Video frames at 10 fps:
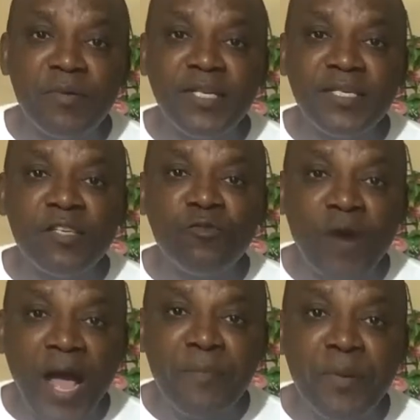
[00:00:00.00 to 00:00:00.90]
This is
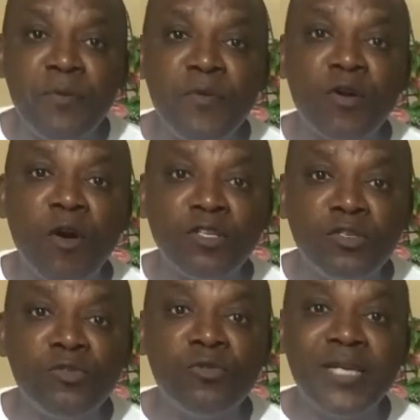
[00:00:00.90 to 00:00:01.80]
why people will continue to